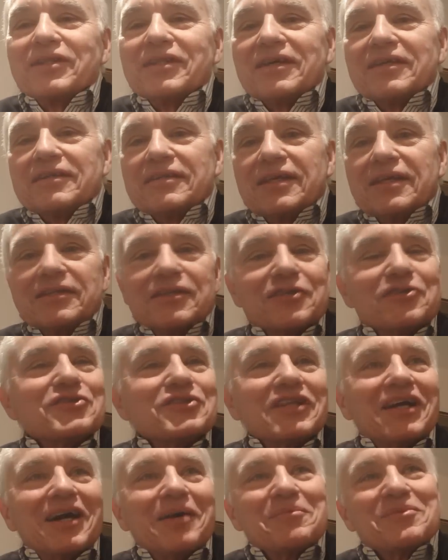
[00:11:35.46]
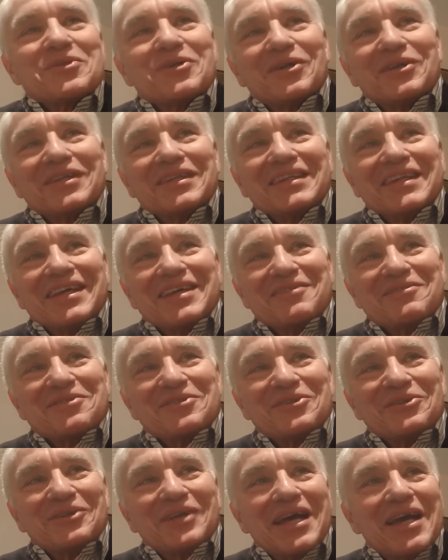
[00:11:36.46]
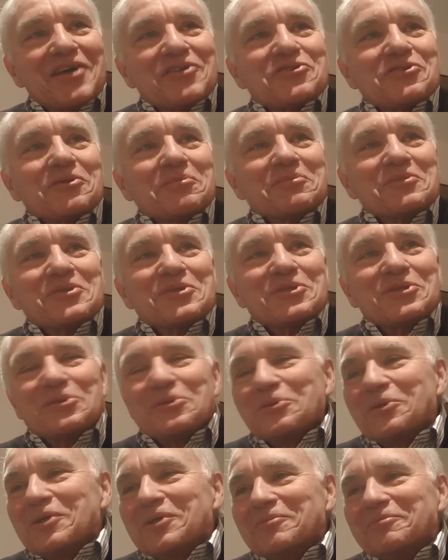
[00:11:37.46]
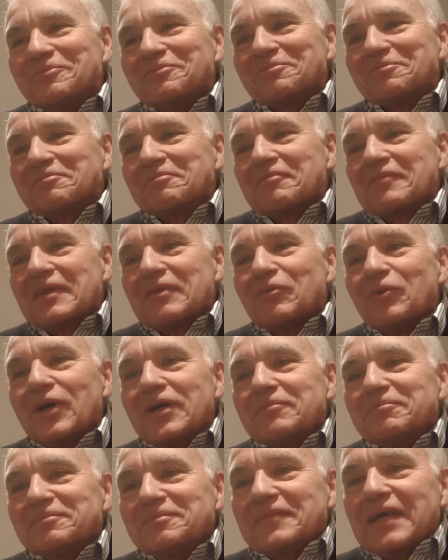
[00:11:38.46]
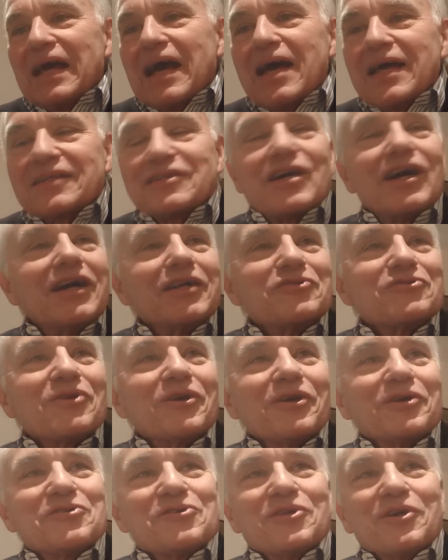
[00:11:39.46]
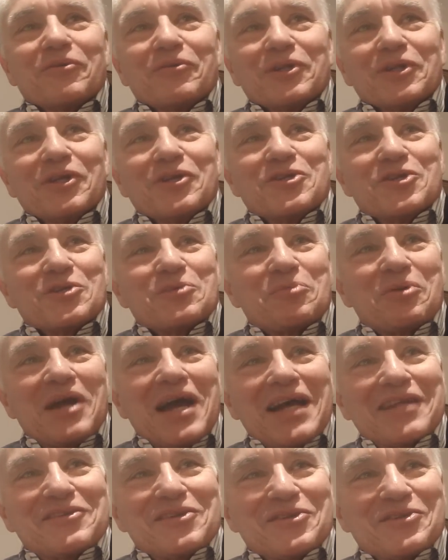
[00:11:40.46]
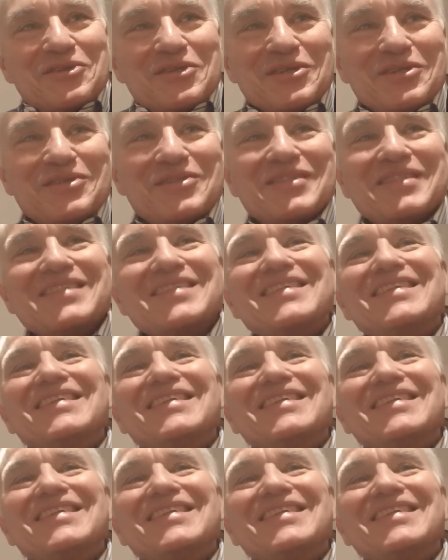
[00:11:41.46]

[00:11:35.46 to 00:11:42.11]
they did stop, so I didn't have to ask them to, act contrary to their religious practices.